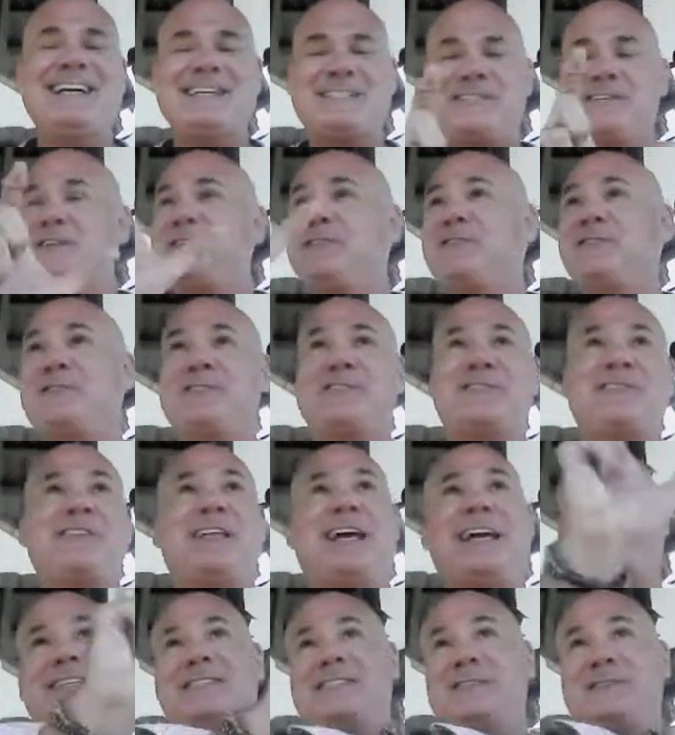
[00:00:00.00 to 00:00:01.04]
so you're just
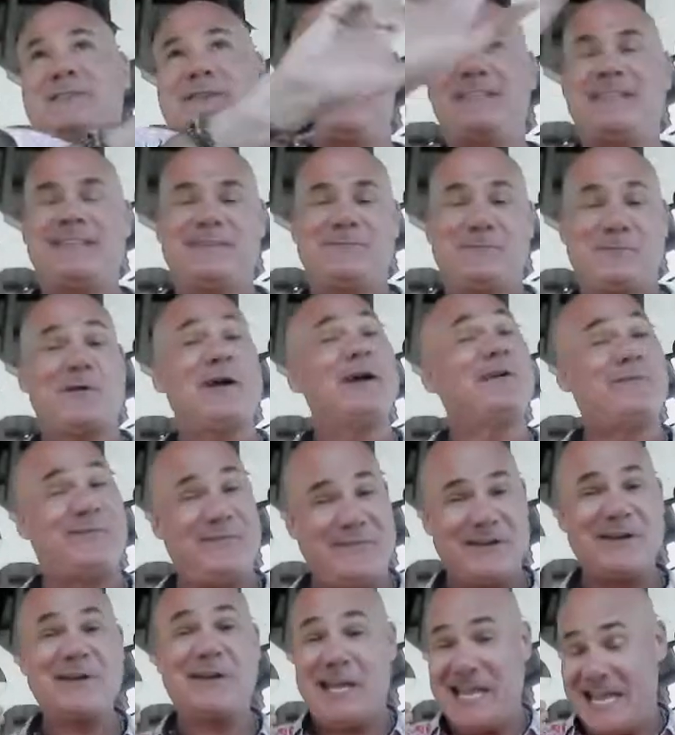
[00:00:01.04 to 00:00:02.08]
like doing
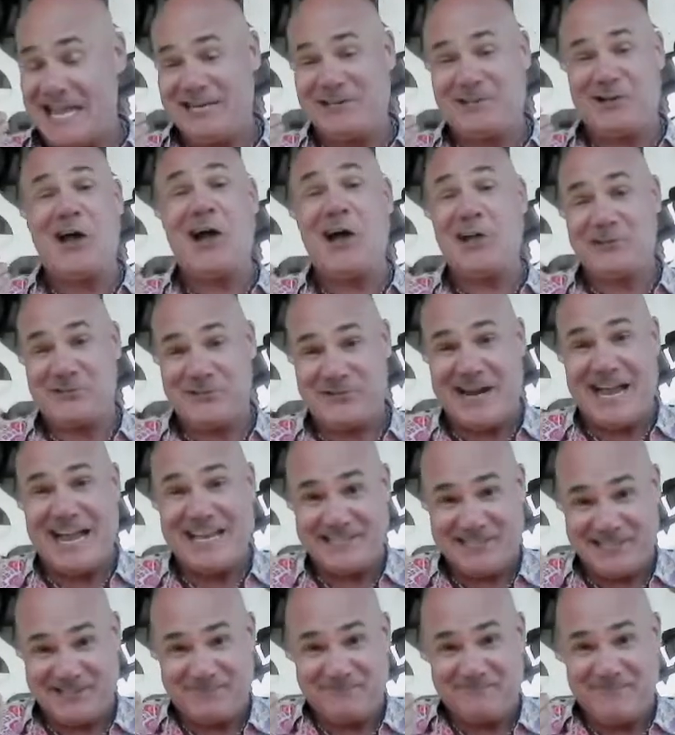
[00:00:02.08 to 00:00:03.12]
the, in
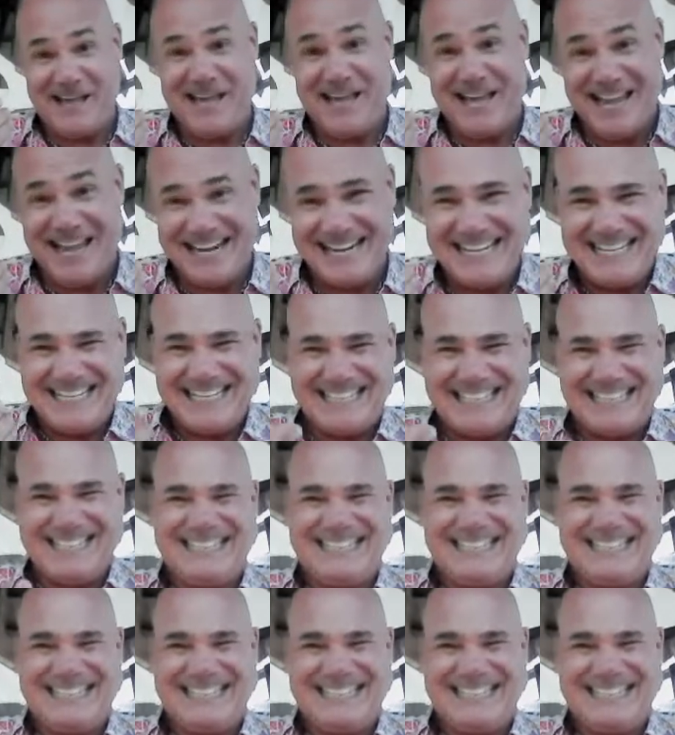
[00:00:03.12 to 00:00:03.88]
contrast to mine.